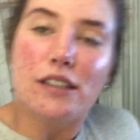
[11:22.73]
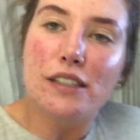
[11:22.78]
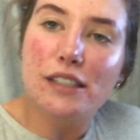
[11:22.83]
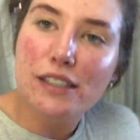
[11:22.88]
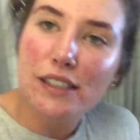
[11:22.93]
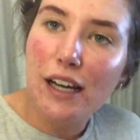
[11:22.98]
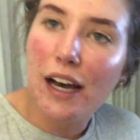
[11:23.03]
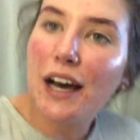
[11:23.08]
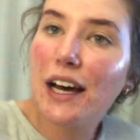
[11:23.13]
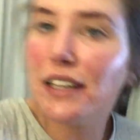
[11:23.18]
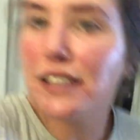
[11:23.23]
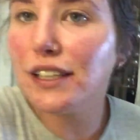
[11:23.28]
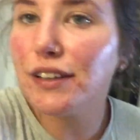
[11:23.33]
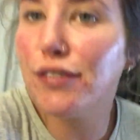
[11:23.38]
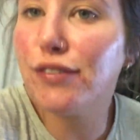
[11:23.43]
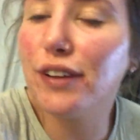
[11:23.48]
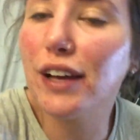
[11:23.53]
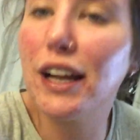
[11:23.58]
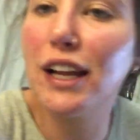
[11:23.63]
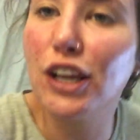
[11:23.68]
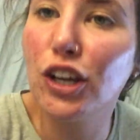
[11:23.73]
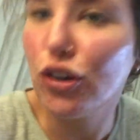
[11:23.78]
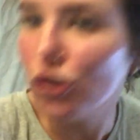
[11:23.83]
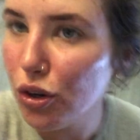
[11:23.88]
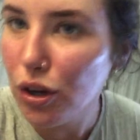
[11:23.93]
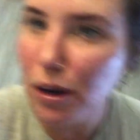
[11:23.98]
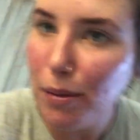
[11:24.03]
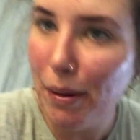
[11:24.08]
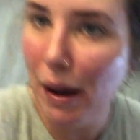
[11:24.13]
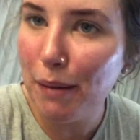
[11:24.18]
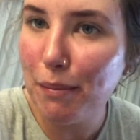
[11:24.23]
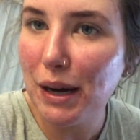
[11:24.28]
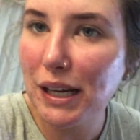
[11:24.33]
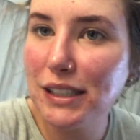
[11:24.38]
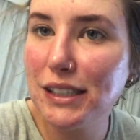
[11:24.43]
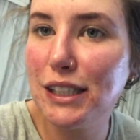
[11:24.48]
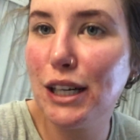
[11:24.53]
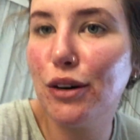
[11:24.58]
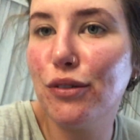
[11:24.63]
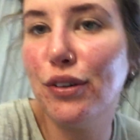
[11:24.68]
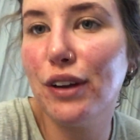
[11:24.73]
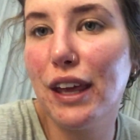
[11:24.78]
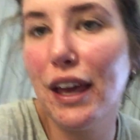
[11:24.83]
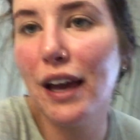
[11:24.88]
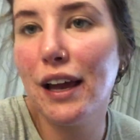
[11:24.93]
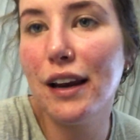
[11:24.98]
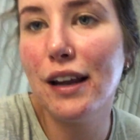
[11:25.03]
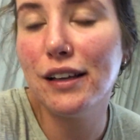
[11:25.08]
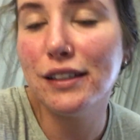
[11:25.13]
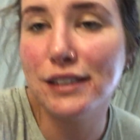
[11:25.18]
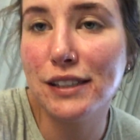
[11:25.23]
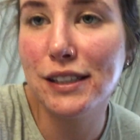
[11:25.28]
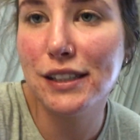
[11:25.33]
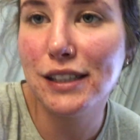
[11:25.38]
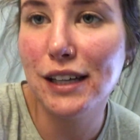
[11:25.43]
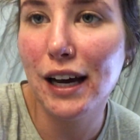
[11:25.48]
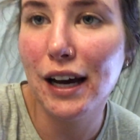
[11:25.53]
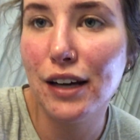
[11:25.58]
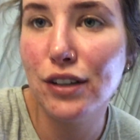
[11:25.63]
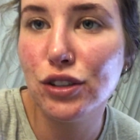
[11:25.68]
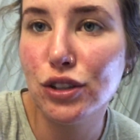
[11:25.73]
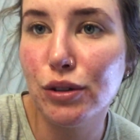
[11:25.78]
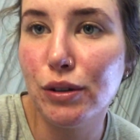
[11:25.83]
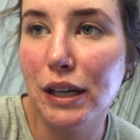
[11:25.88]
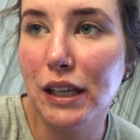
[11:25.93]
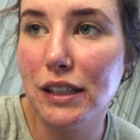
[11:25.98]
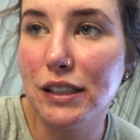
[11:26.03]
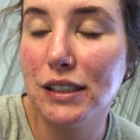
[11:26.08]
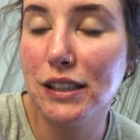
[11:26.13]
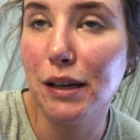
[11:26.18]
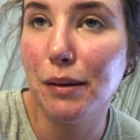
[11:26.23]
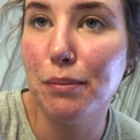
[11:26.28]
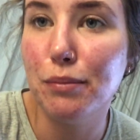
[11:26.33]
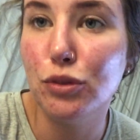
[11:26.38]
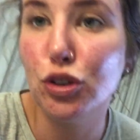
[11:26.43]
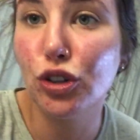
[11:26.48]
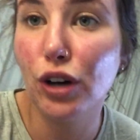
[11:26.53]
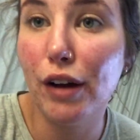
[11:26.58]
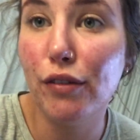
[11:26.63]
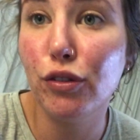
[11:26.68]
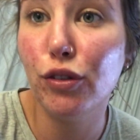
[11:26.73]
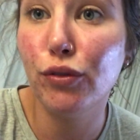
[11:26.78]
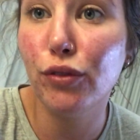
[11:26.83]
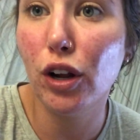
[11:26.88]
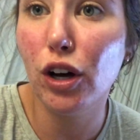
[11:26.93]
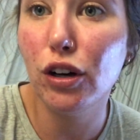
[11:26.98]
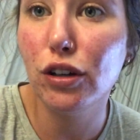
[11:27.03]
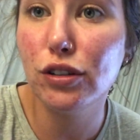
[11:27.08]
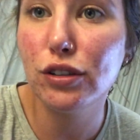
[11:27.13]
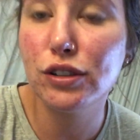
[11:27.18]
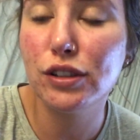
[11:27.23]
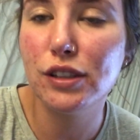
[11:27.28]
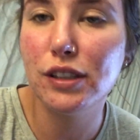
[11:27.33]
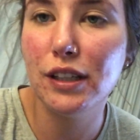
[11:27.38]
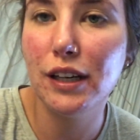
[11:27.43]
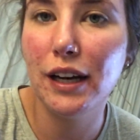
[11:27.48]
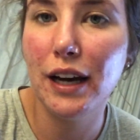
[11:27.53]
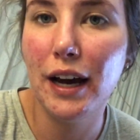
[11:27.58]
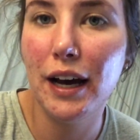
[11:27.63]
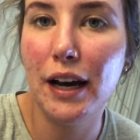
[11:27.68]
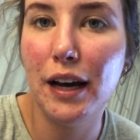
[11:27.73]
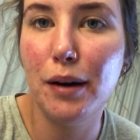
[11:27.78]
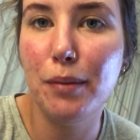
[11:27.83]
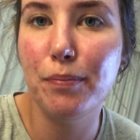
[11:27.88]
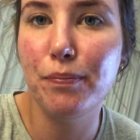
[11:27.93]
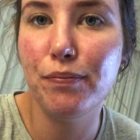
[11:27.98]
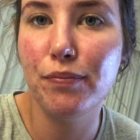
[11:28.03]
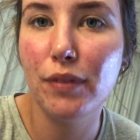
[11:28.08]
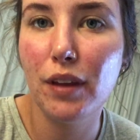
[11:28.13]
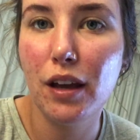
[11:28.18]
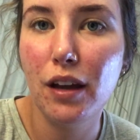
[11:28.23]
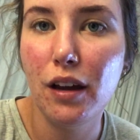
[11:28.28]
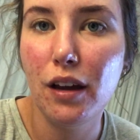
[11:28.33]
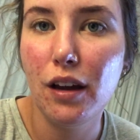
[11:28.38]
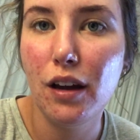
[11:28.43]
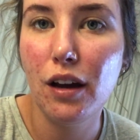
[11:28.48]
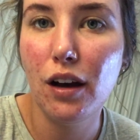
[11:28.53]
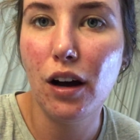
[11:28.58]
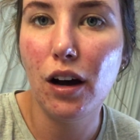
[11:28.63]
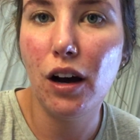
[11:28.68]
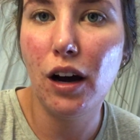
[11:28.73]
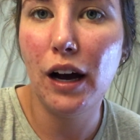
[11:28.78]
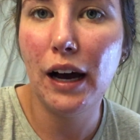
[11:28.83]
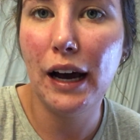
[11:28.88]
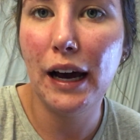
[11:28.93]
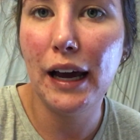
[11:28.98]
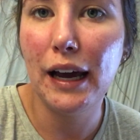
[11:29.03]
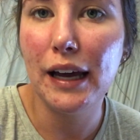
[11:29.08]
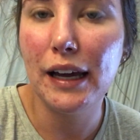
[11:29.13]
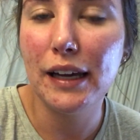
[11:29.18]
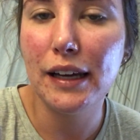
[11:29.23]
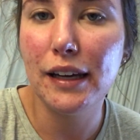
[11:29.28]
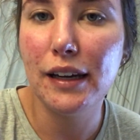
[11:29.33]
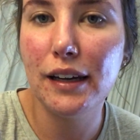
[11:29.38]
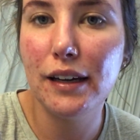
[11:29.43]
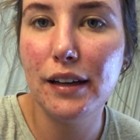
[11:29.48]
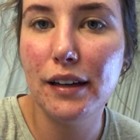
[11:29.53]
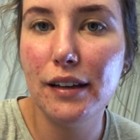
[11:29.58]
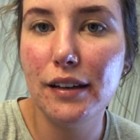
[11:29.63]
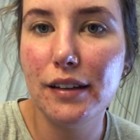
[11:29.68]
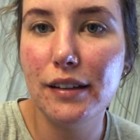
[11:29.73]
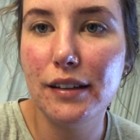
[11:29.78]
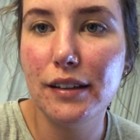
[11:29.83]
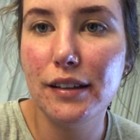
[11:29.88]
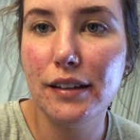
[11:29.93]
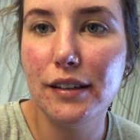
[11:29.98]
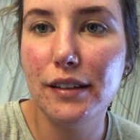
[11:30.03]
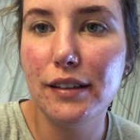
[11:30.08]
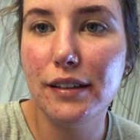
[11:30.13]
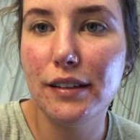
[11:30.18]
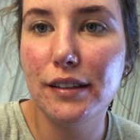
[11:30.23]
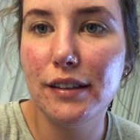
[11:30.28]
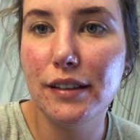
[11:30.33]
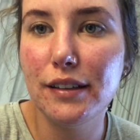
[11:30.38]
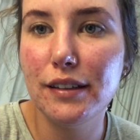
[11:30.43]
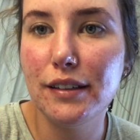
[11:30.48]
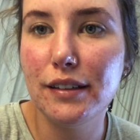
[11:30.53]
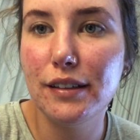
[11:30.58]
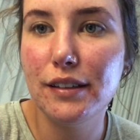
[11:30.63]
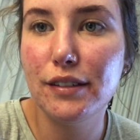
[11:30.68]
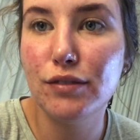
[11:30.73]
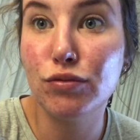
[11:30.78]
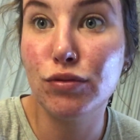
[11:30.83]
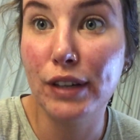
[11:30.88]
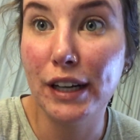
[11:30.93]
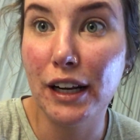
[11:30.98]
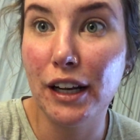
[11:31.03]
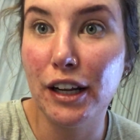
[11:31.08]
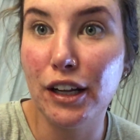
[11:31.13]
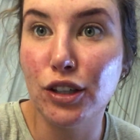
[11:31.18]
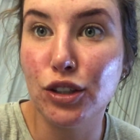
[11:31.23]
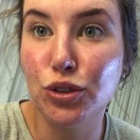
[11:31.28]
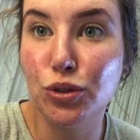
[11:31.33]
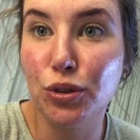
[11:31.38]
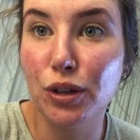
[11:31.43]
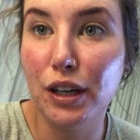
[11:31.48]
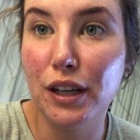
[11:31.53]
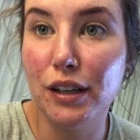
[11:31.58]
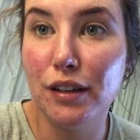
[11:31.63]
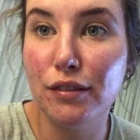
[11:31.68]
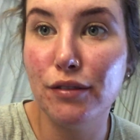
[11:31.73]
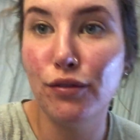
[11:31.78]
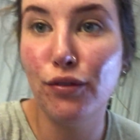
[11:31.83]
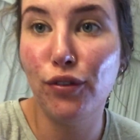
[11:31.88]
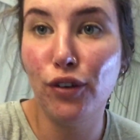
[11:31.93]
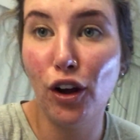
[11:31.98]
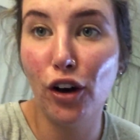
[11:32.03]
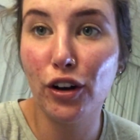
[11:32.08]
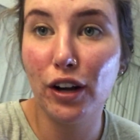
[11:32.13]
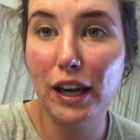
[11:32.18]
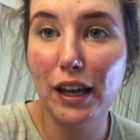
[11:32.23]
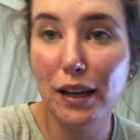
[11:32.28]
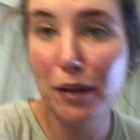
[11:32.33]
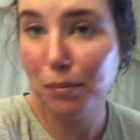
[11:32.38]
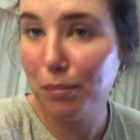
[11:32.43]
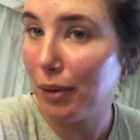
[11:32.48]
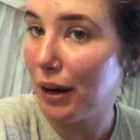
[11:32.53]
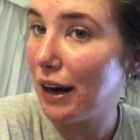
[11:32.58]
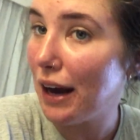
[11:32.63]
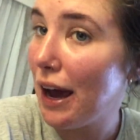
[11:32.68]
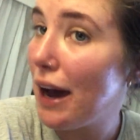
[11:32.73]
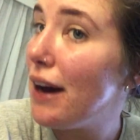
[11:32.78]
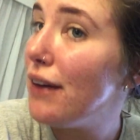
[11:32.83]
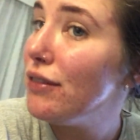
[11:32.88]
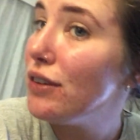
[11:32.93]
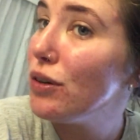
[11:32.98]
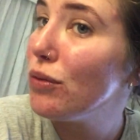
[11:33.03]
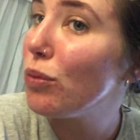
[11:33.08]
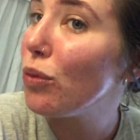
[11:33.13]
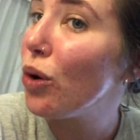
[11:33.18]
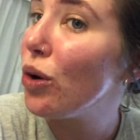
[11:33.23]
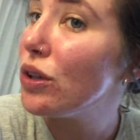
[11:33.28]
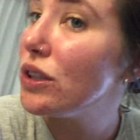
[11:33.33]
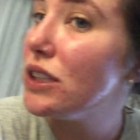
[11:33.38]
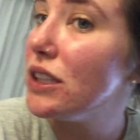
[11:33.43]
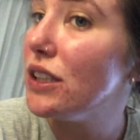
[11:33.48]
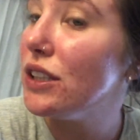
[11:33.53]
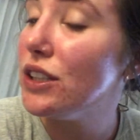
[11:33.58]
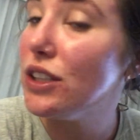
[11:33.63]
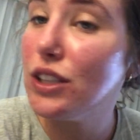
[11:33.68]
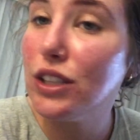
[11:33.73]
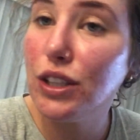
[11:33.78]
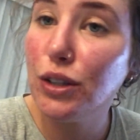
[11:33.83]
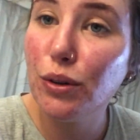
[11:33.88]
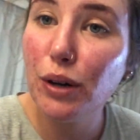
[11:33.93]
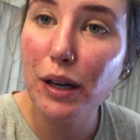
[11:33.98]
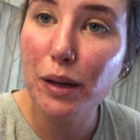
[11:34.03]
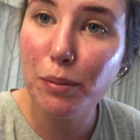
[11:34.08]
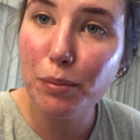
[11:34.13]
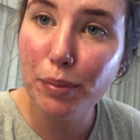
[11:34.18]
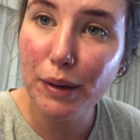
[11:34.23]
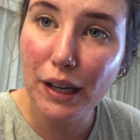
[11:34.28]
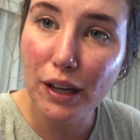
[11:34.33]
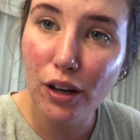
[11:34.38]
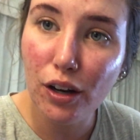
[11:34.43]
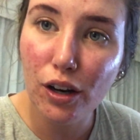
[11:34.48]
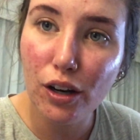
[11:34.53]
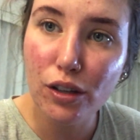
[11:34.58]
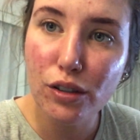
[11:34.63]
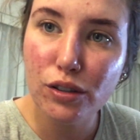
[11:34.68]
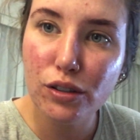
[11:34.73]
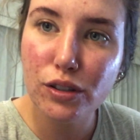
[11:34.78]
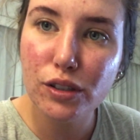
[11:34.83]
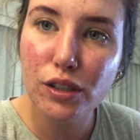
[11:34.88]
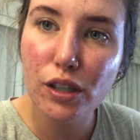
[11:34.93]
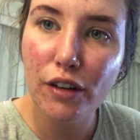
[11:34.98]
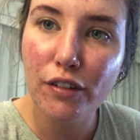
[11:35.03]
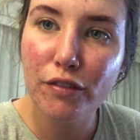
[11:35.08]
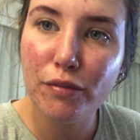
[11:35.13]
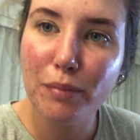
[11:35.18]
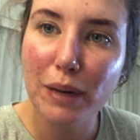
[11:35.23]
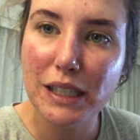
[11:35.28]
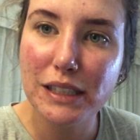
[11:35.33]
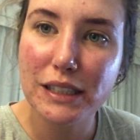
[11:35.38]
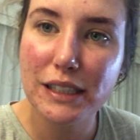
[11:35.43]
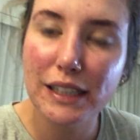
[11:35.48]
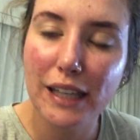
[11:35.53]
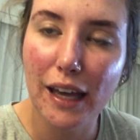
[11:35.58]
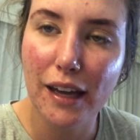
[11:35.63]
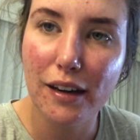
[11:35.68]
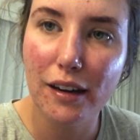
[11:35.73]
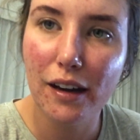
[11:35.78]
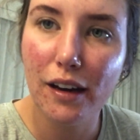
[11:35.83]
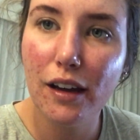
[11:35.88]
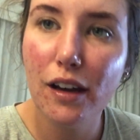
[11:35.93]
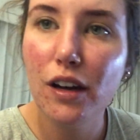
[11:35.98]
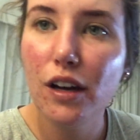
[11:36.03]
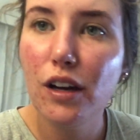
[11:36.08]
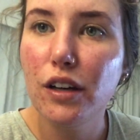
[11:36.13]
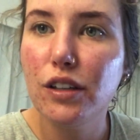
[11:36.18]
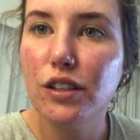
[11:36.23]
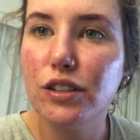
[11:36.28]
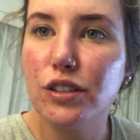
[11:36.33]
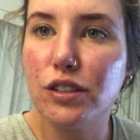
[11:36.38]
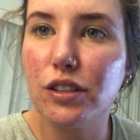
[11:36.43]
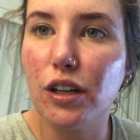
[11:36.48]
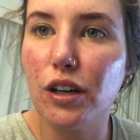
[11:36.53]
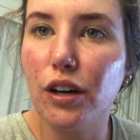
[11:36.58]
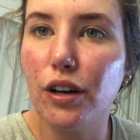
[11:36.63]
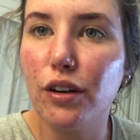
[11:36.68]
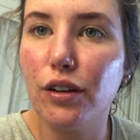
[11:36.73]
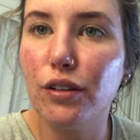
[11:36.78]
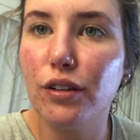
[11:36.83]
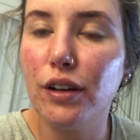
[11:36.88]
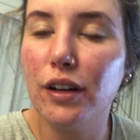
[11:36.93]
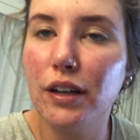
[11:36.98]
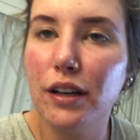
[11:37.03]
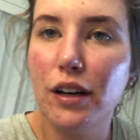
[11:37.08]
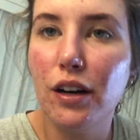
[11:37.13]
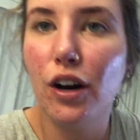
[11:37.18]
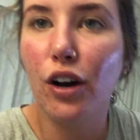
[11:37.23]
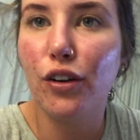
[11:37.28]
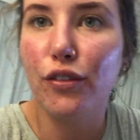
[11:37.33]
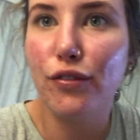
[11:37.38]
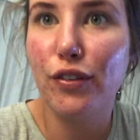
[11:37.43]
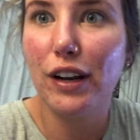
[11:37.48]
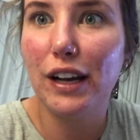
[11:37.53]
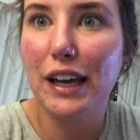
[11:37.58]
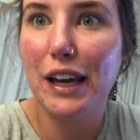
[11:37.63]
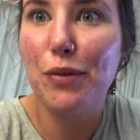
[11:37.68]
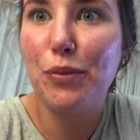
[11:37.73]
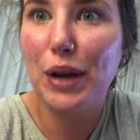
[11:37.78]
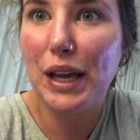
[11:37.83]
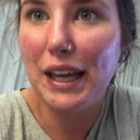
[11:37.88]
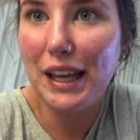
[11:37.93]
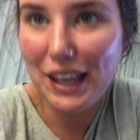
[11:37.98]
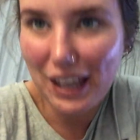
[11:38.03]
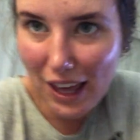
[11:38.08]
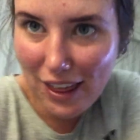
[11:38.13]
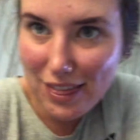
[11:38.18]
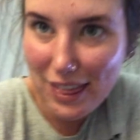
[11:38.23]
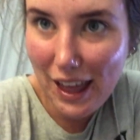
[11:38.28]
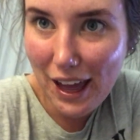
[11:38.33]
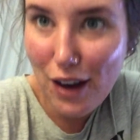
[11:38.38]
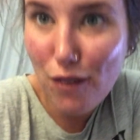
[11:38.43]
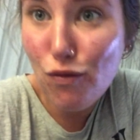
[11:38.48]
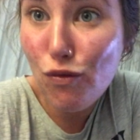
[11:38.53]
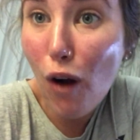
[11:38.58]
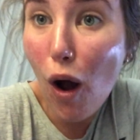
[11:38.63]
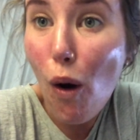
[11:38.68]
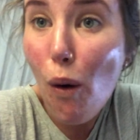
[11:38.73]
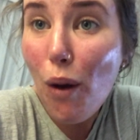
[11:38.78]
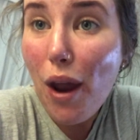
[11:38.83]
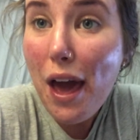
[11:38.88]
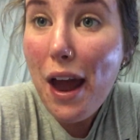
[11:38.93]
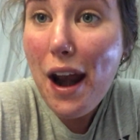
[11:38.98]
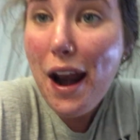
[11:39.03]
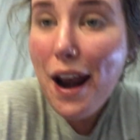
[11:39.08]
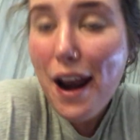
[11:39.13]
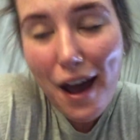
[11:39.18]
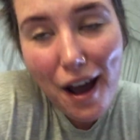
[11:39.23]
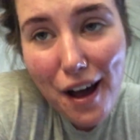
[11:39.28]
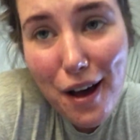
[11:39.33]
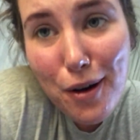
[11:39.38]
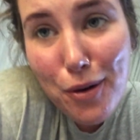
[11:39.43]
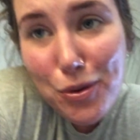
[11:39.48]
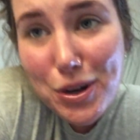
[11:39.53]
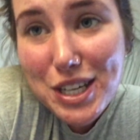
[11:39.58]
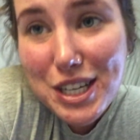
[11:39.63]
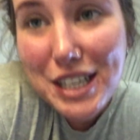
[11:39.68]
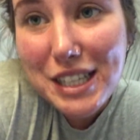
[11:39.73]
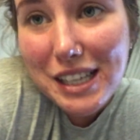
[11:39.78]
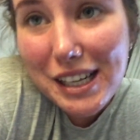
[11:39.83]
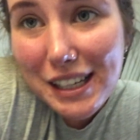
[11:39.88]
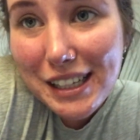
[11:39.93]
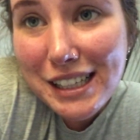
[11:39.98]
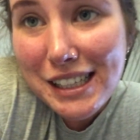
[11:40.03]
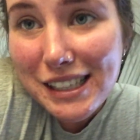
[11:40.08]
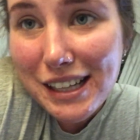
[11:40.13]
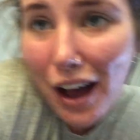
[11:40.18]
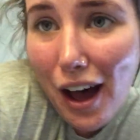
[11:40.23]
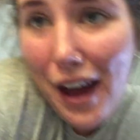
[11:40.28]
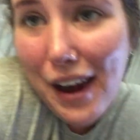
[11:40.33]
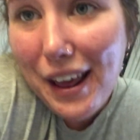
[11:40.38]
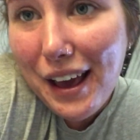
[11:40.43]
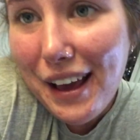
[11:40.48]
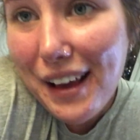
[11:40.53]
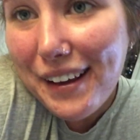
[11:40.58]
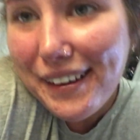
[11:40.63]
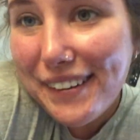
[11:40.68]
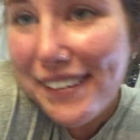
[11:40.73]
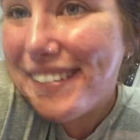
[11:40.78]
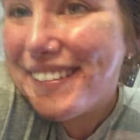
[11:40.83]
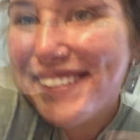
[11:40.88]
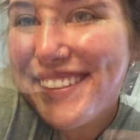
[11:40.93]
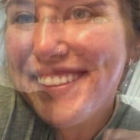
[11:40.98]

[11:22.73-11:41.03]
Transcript: start feeling good about myself again and start doing some travel vlogs. Um, I really enjoy vlogging, but haven't wanted to do it because of my skin. So hopefully we can get that rolling, which is exciting.